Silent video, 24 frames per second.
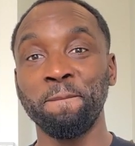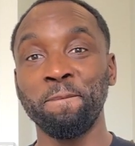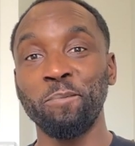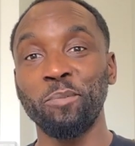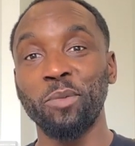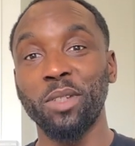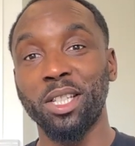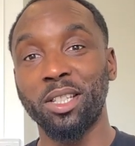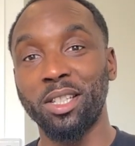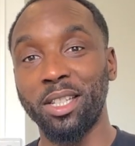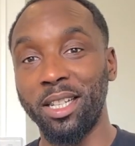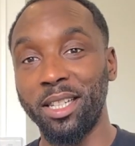
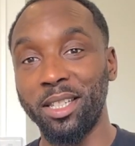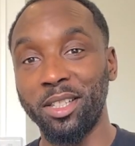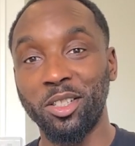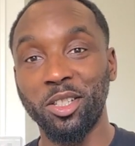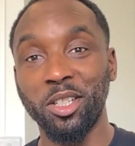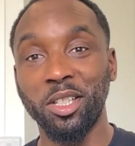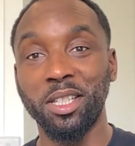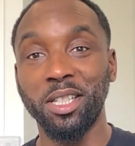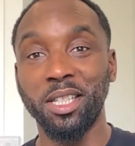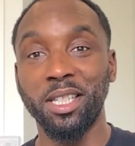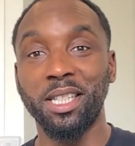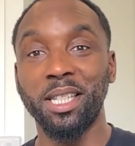So it's
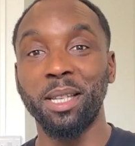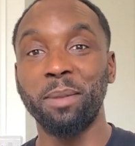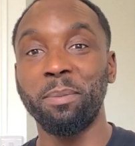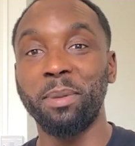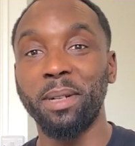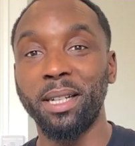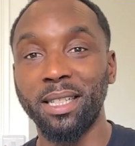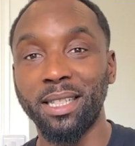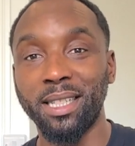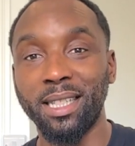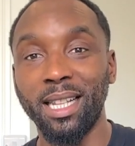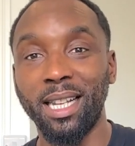just as simple
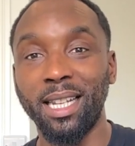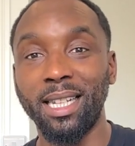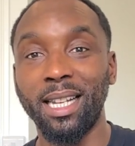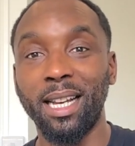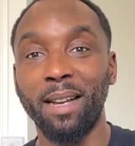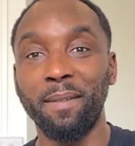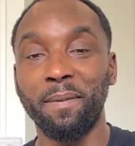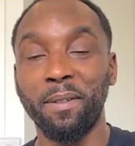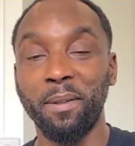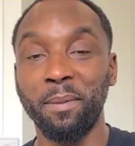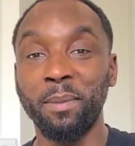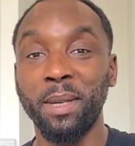as like that
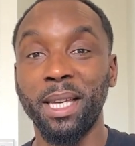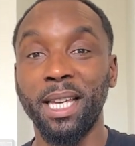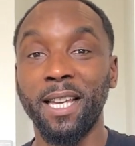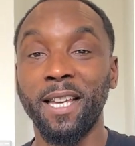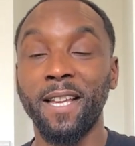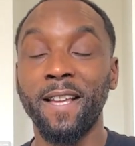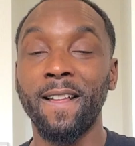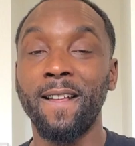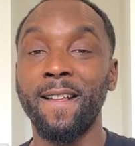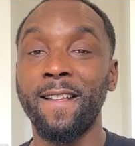for me.